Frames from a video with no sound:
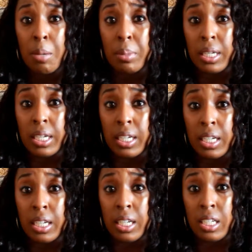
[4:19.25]

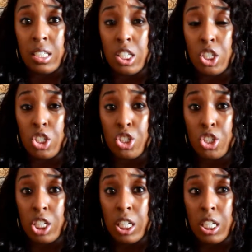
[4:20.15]
because
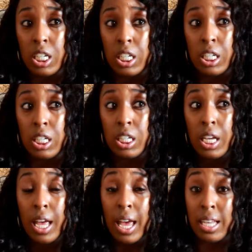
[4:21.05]
she
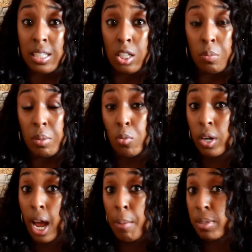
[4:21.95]
has a little bit more
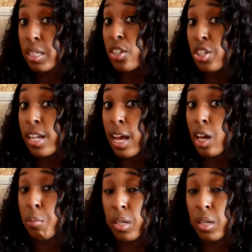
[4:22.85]
competition now,